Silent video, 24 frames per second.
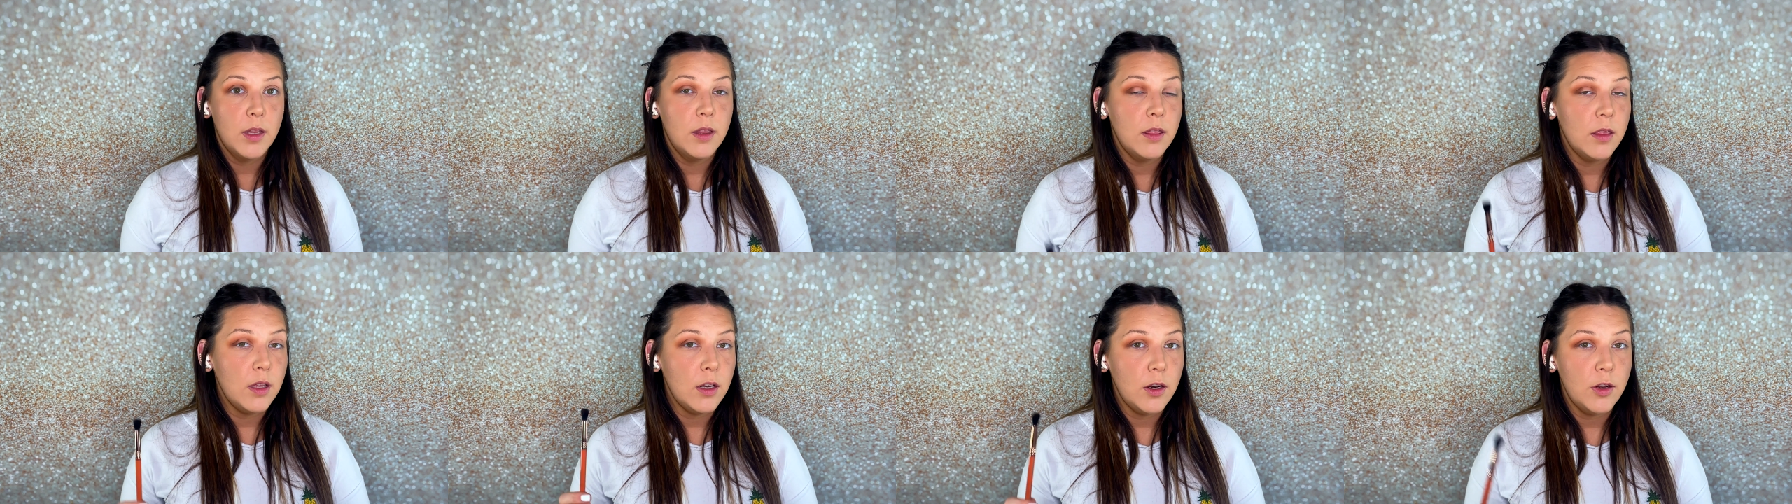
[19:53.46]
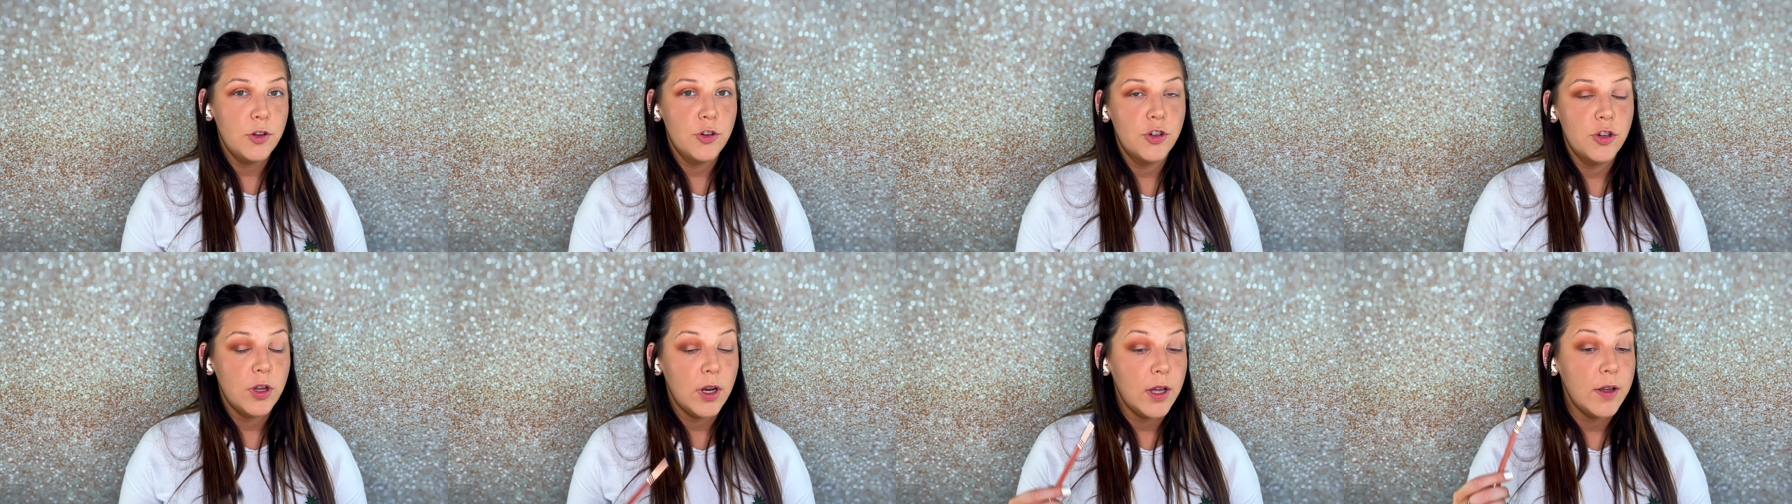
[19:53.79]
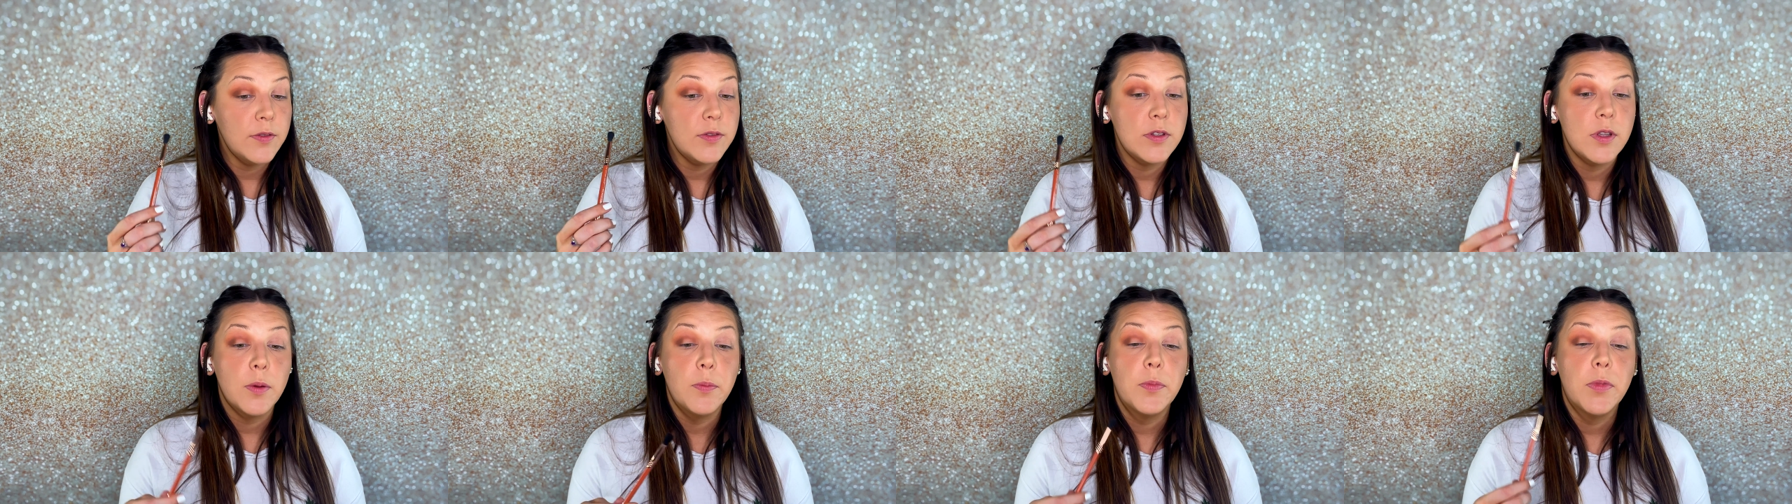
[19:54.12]
then you should have
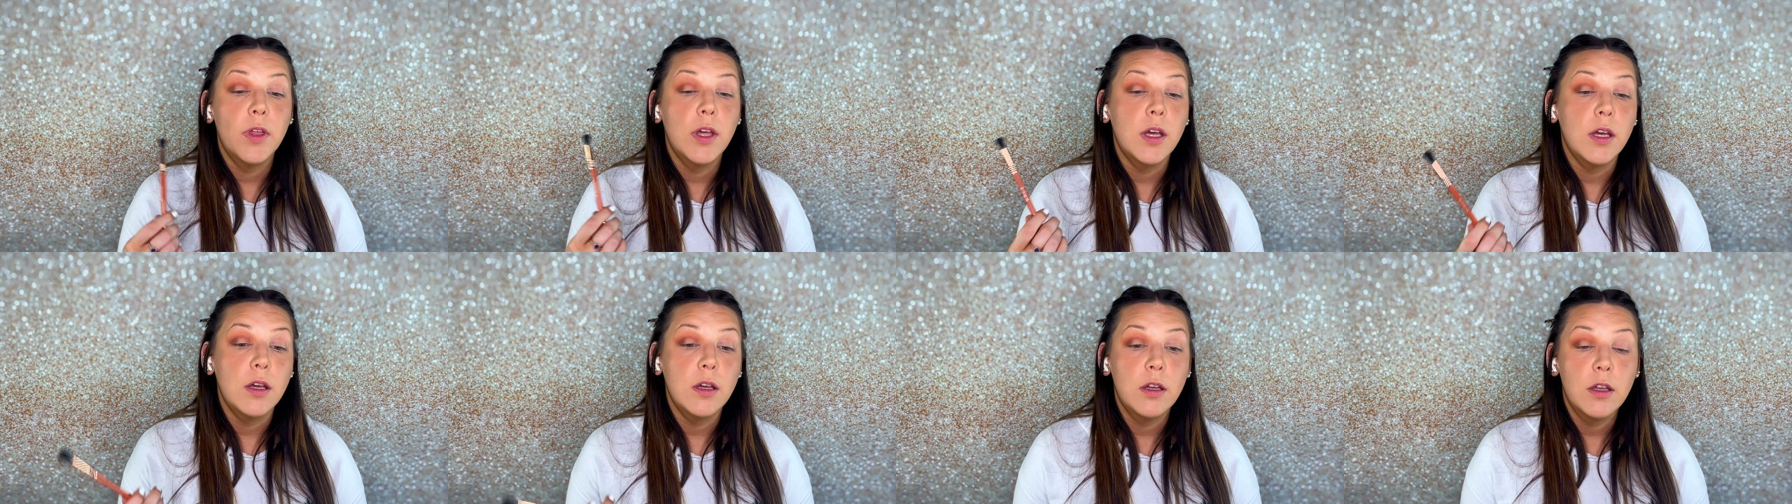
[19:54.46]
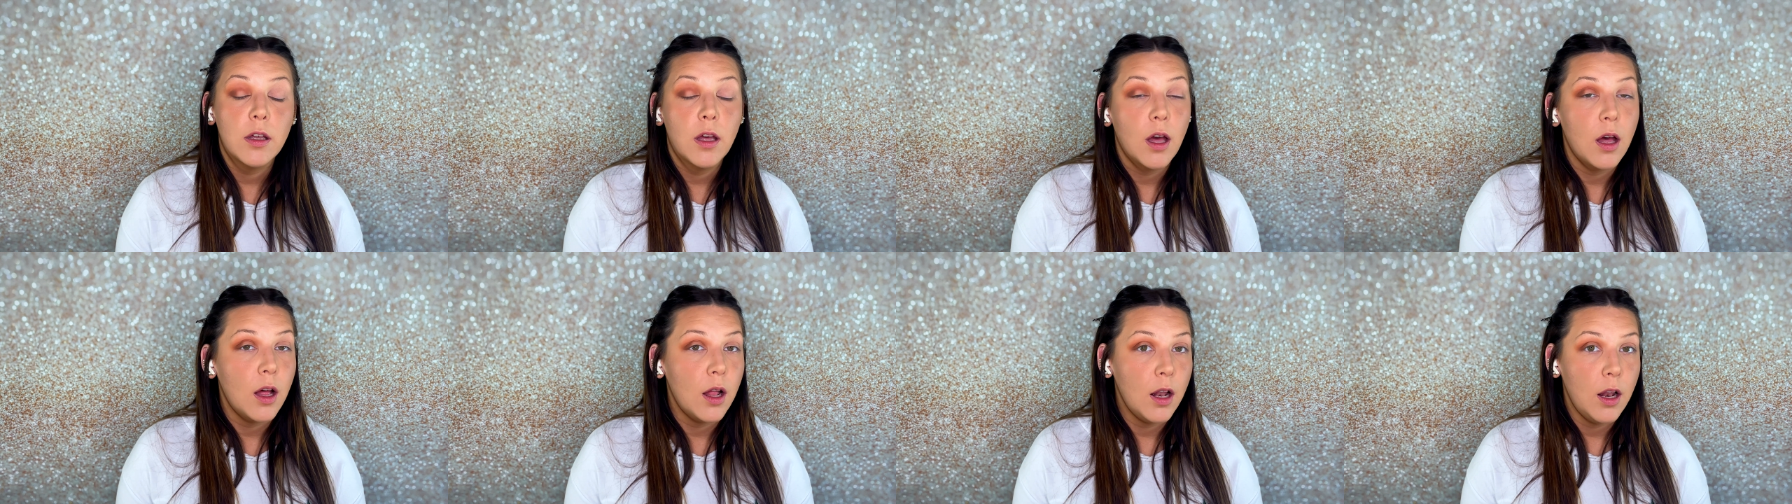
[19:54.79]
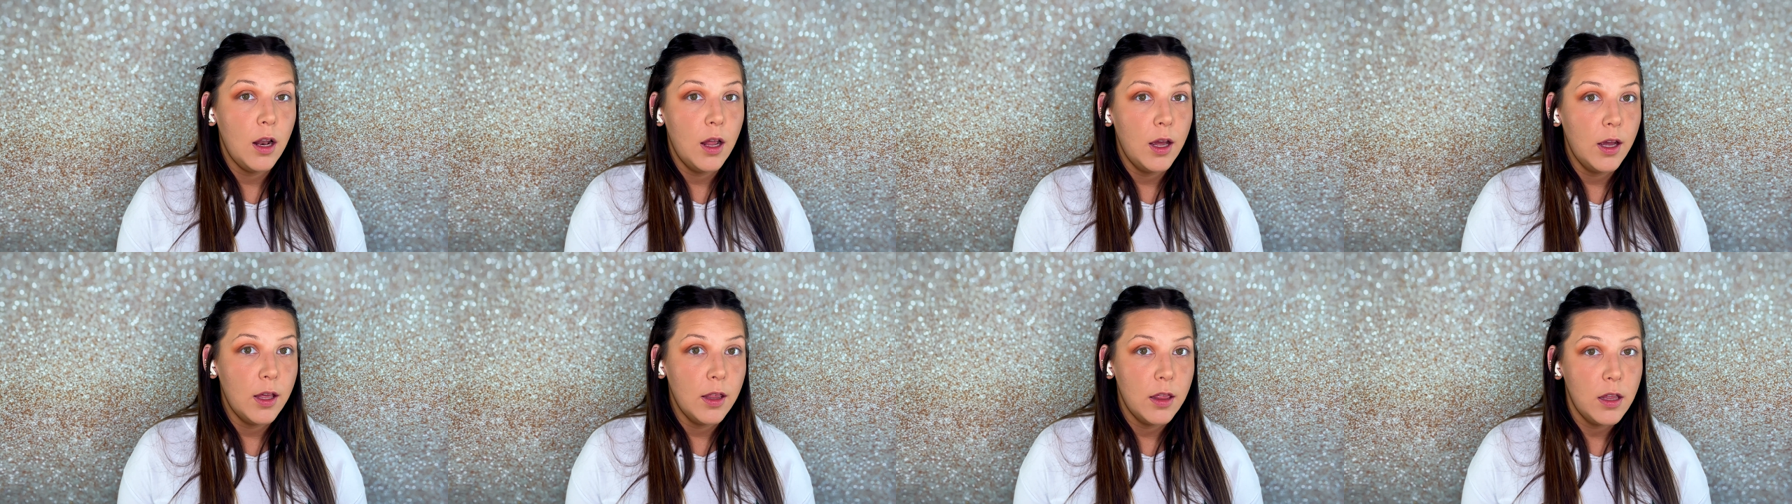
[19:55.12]
something
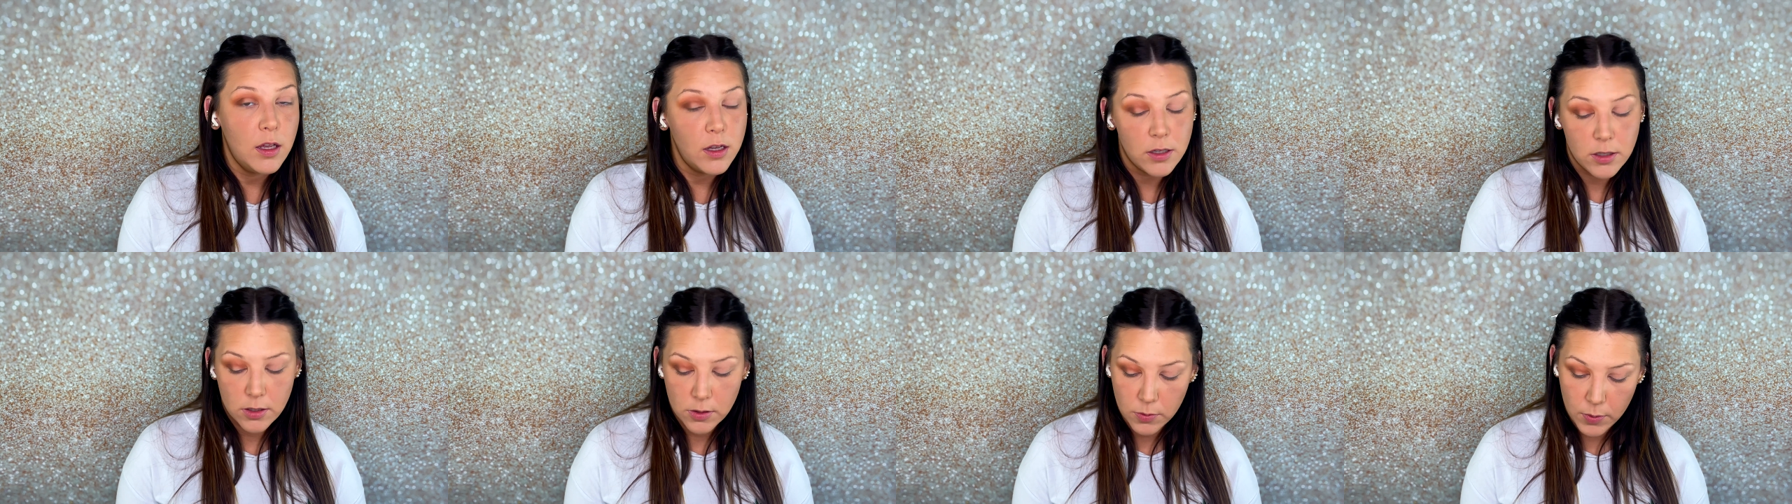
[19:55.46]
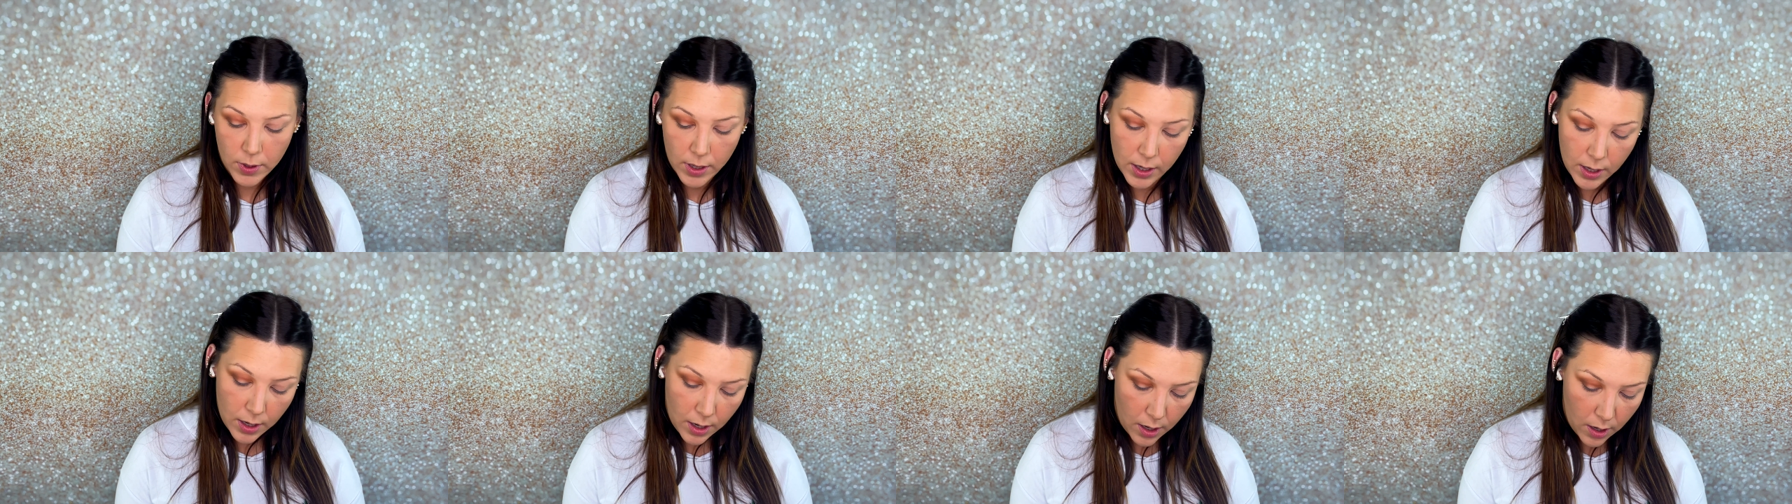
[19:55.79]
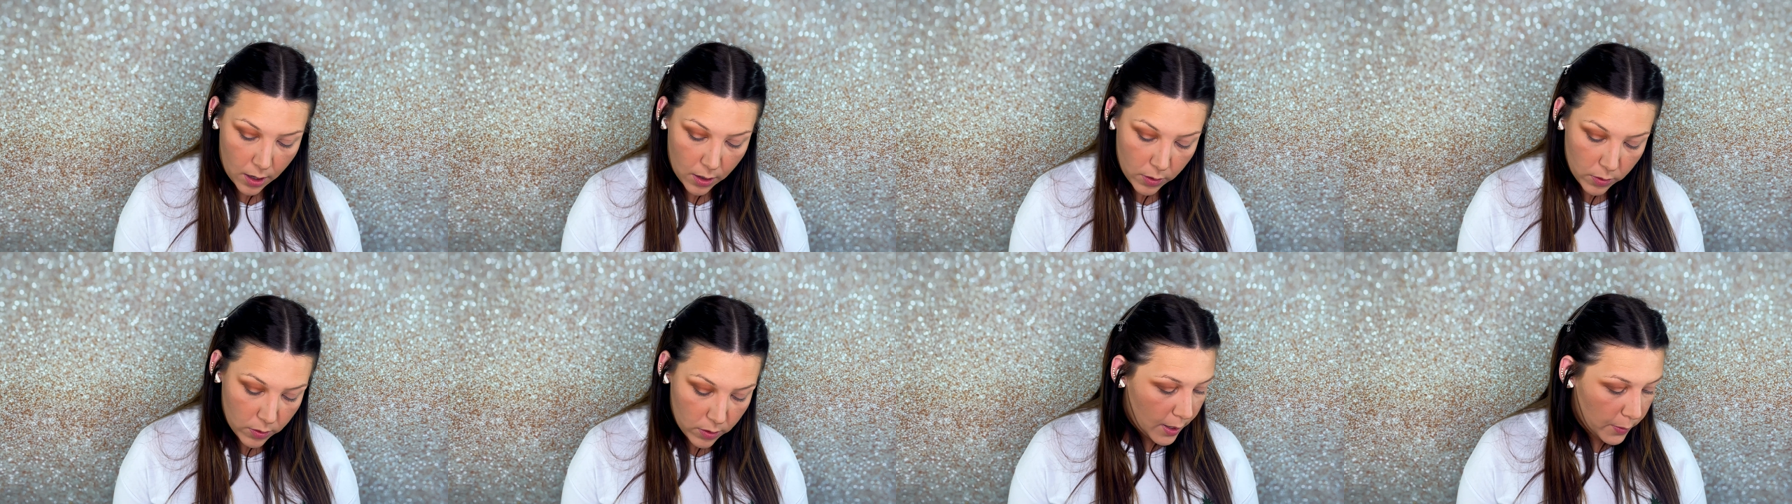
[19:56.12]
like this right now.